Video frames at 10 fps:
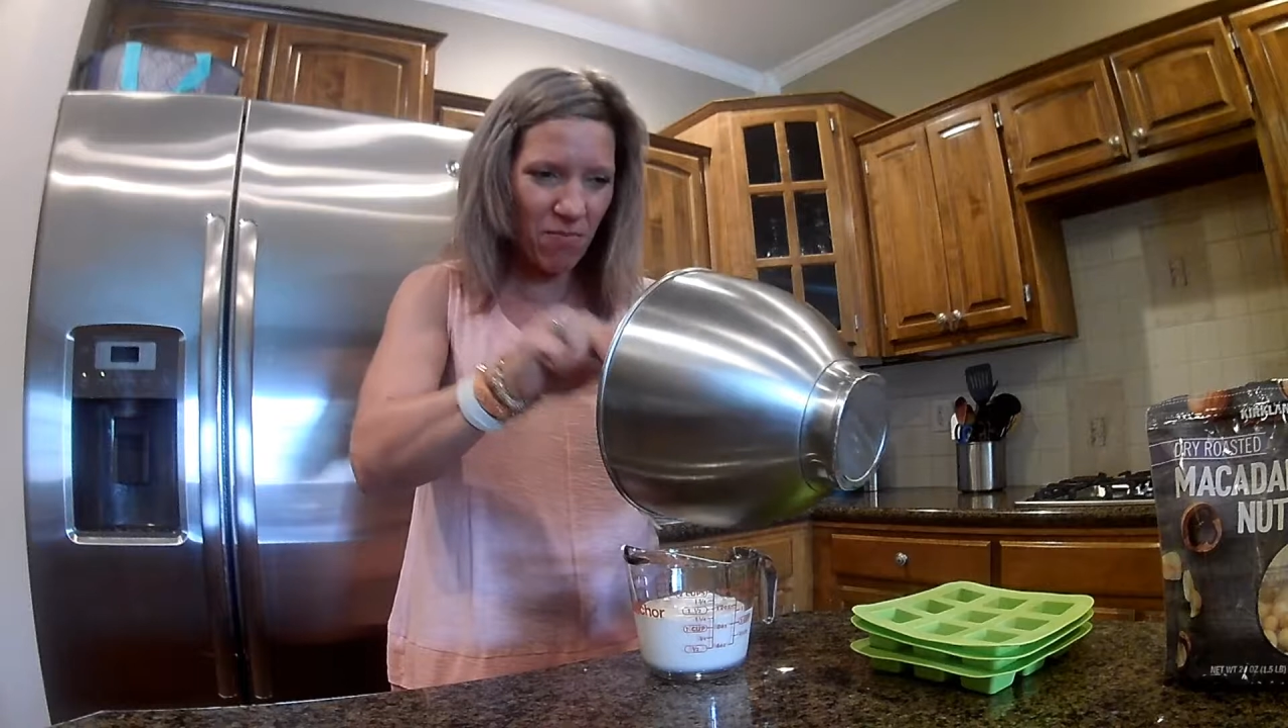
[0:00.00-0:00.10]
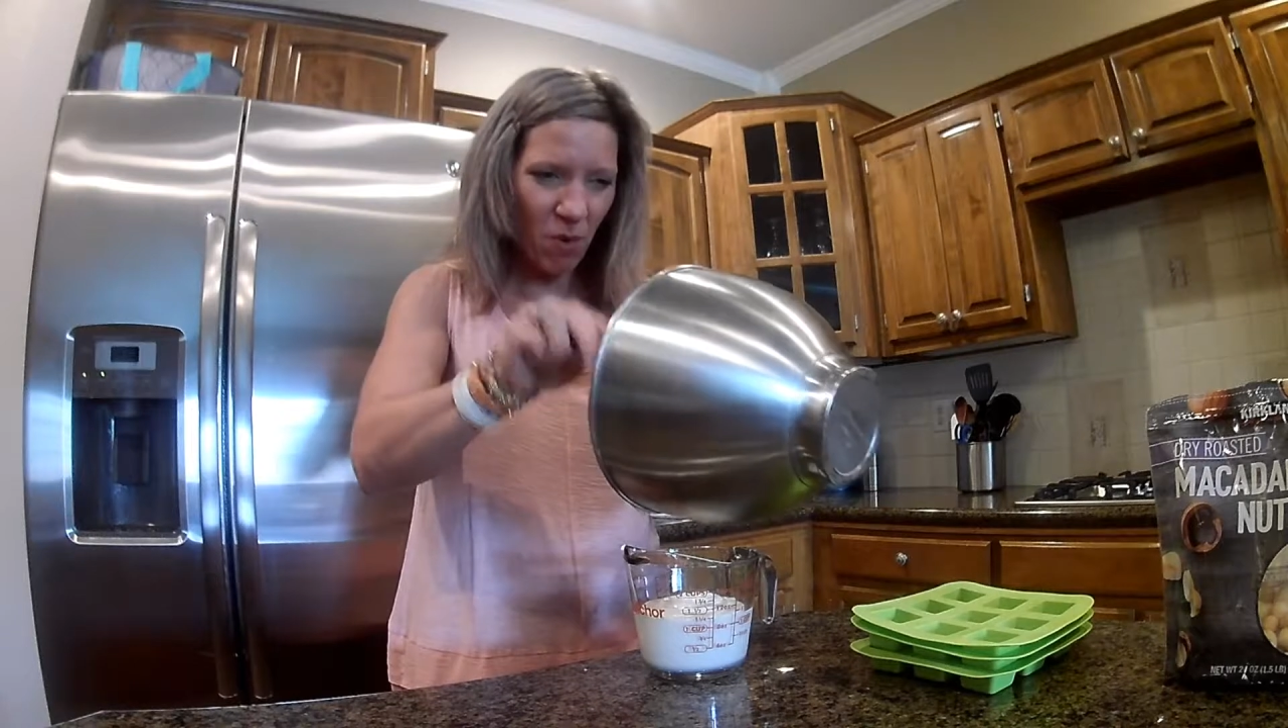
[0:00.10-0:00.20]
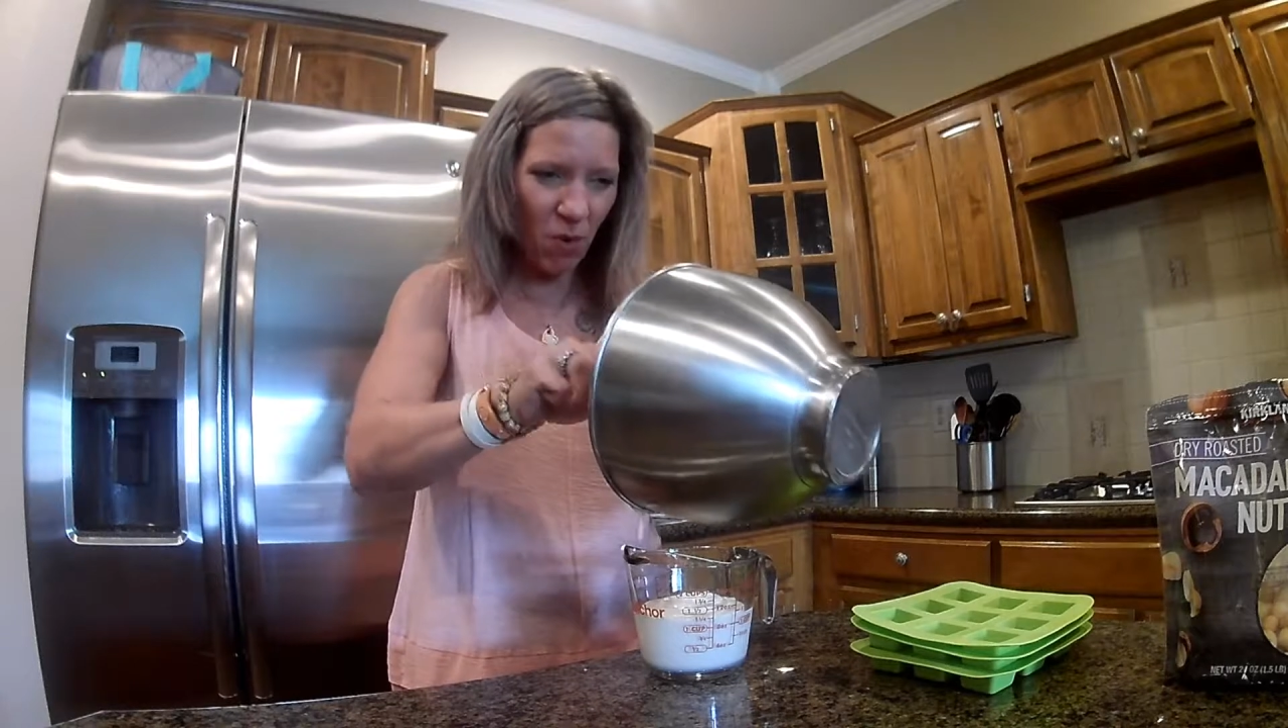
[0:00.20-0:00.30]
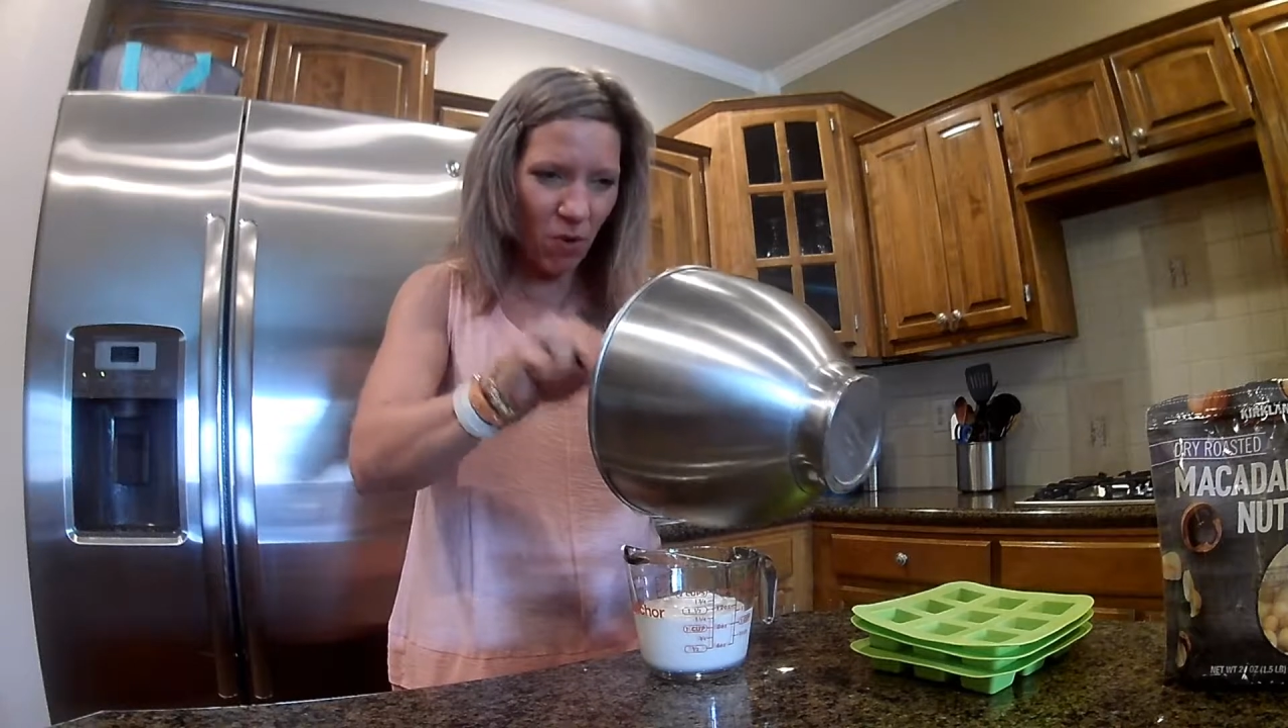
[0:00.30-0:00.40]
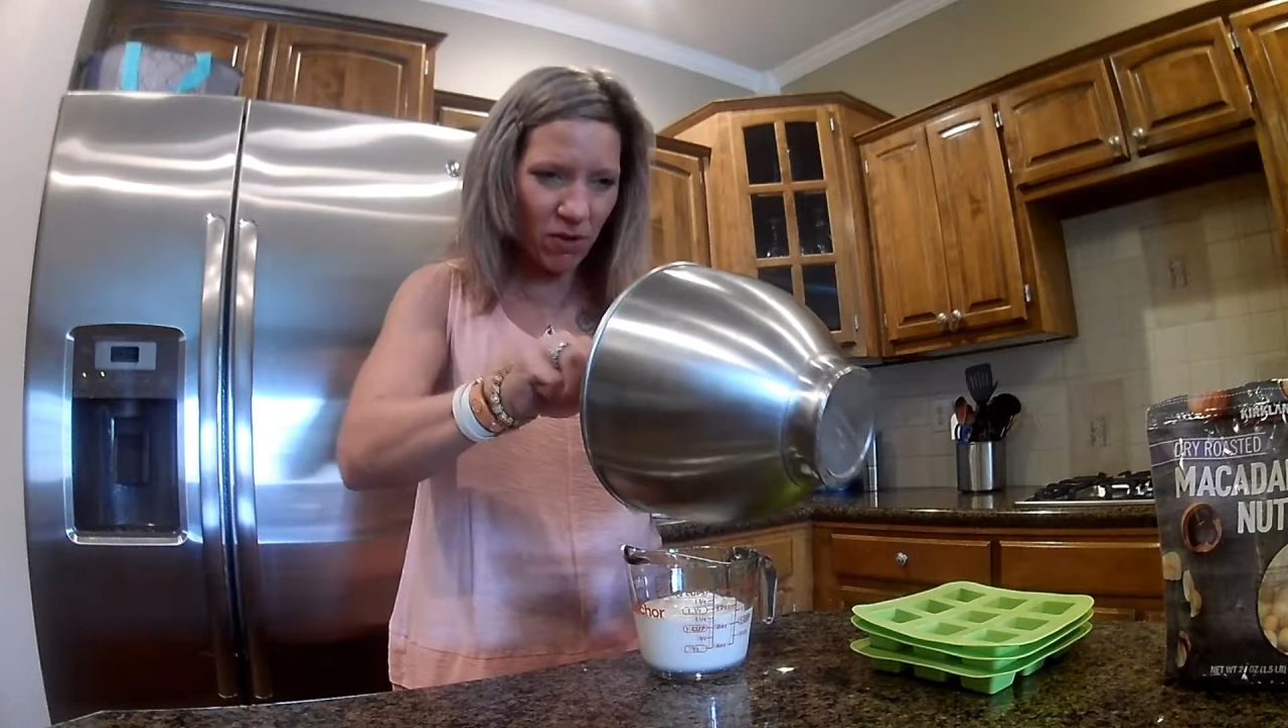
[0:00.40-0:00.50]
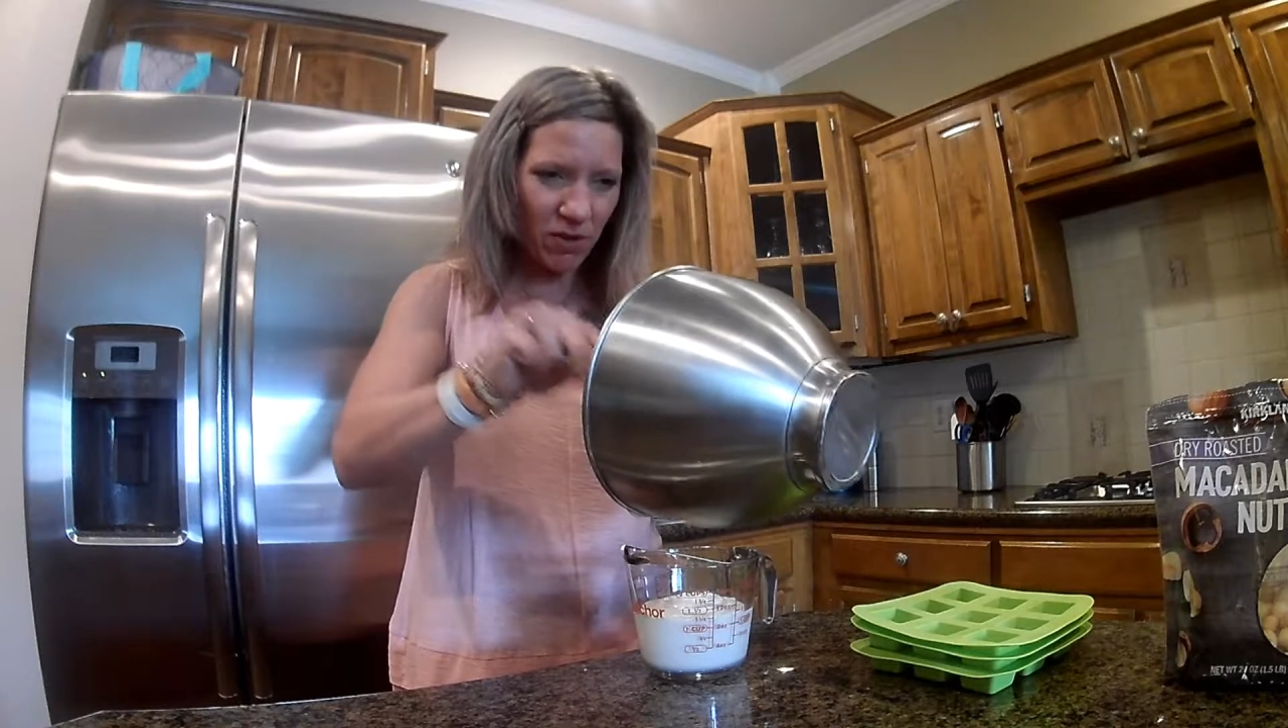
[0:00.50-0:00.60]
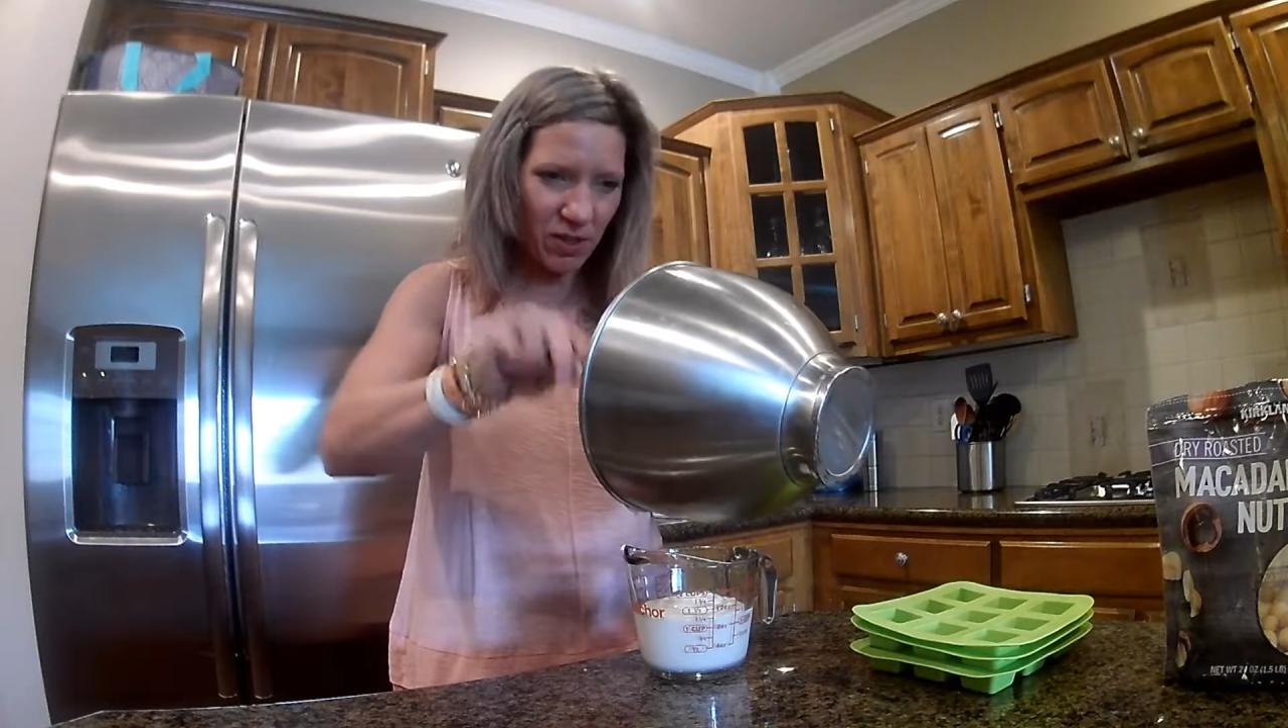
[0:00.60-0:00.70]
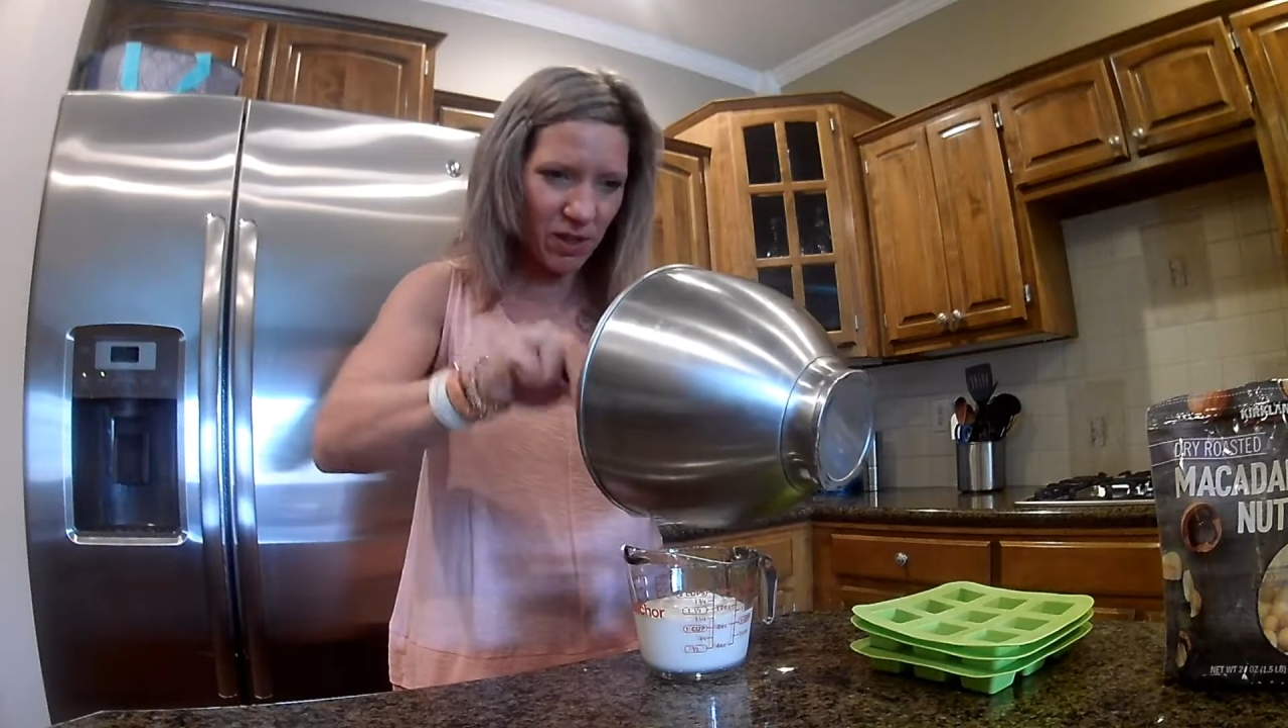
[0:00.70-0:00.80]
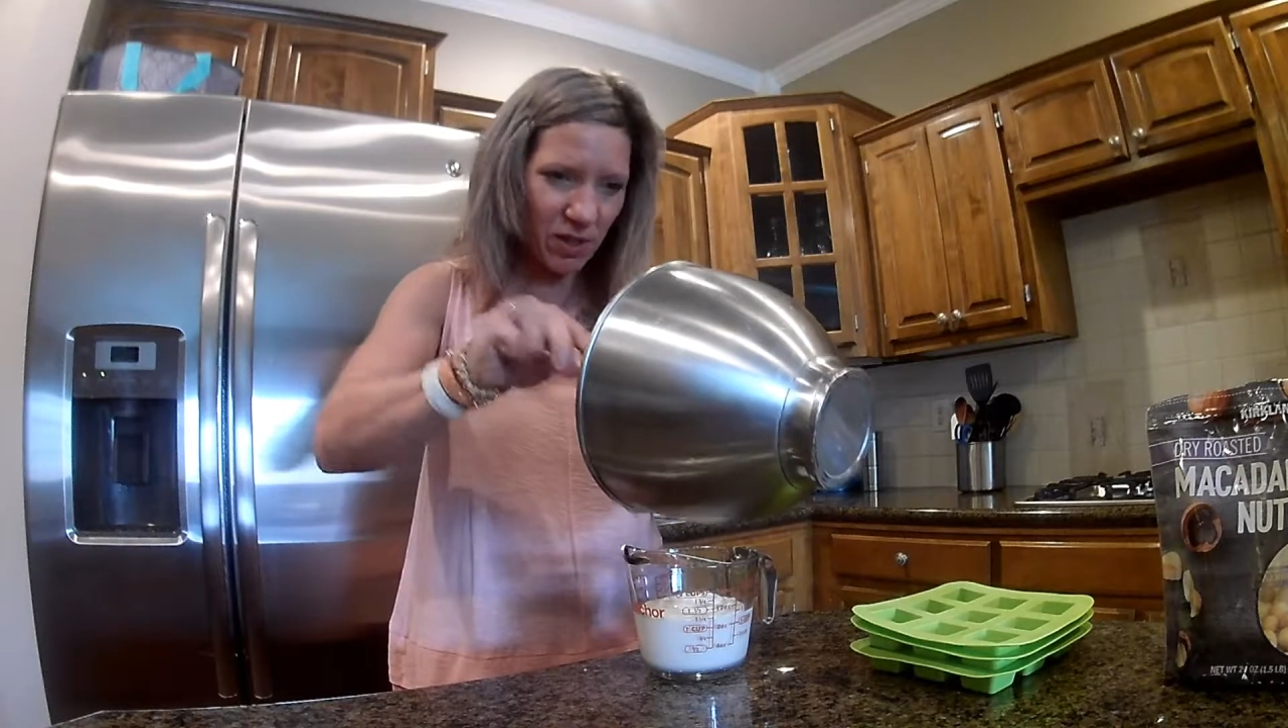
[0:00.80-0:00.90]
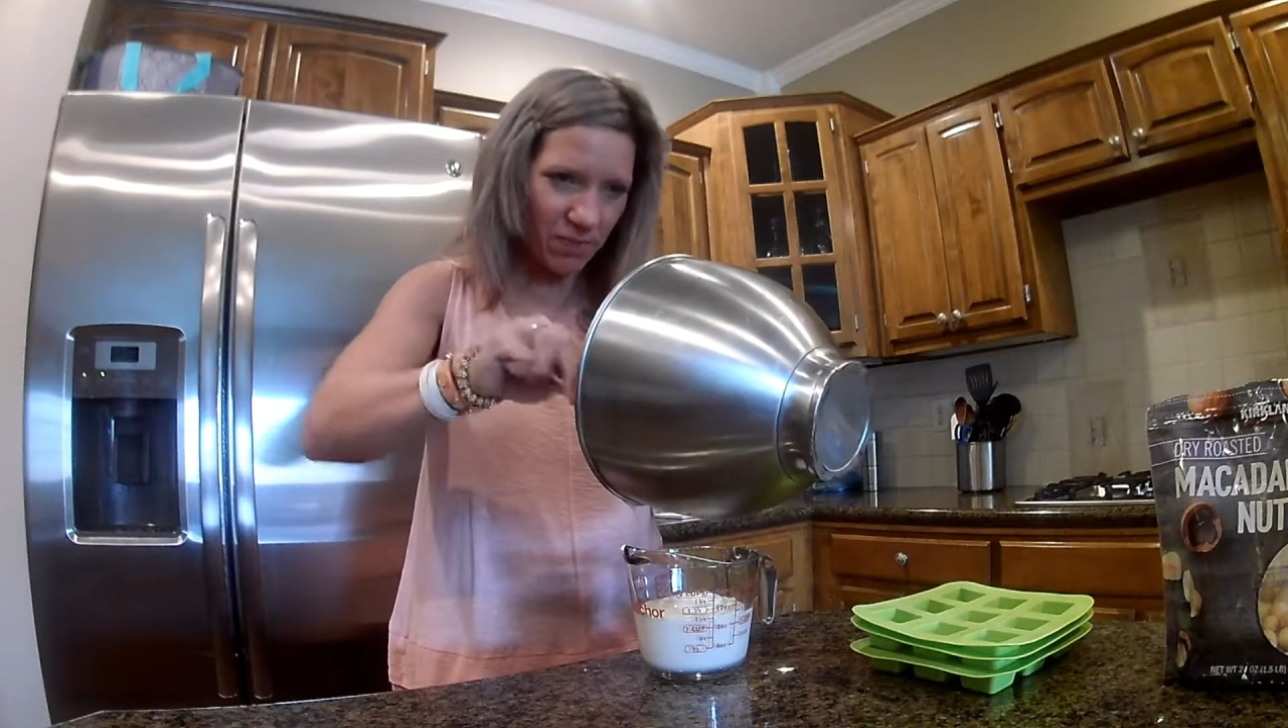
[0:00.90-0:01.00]

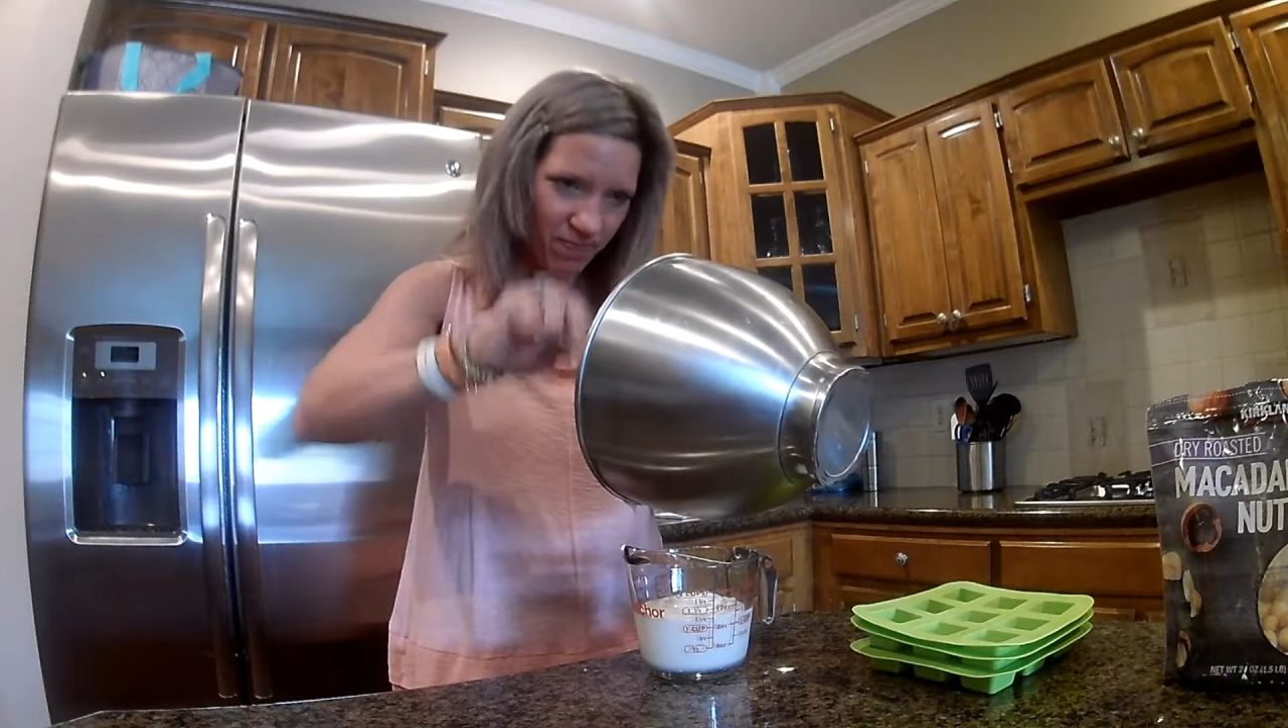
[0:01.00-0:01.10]
molds,